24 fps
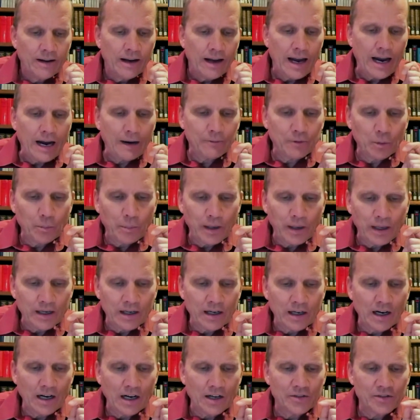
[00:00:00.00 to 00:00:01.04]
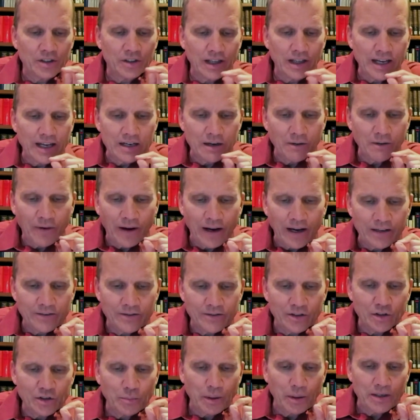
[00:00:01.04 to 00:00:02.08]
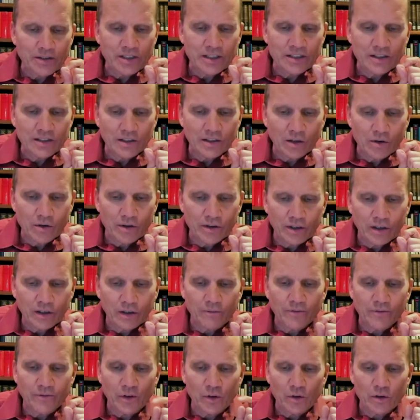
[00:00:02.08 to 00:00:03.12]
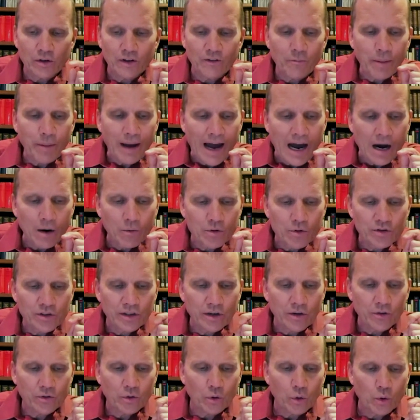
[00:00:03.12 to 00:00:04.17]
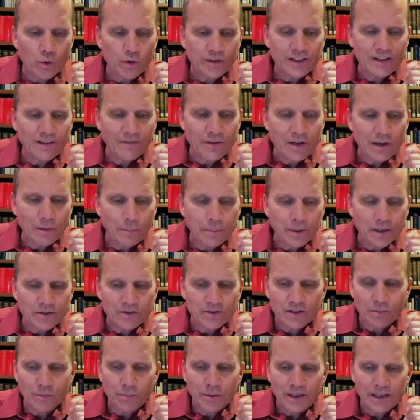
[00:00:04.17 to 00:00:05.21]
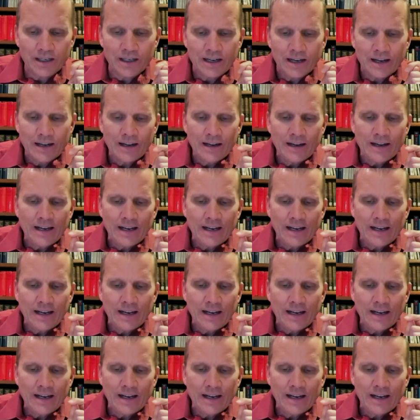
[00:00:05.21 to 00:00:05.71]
After Pentecost, the laying of hands especially denoted the conferral of powers and authority of the episcopacy.